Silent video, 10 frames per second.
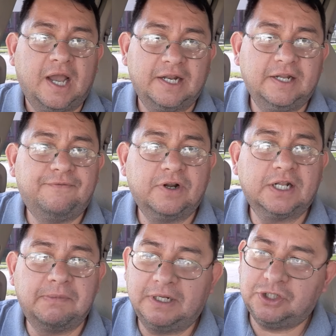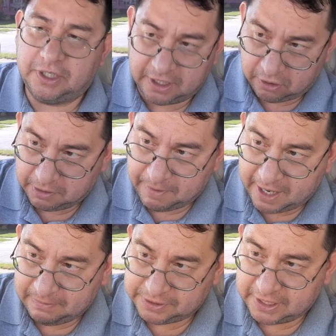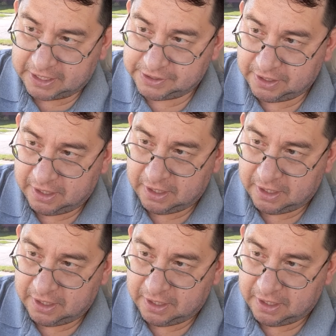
I did forget to mention that on the bottom it says,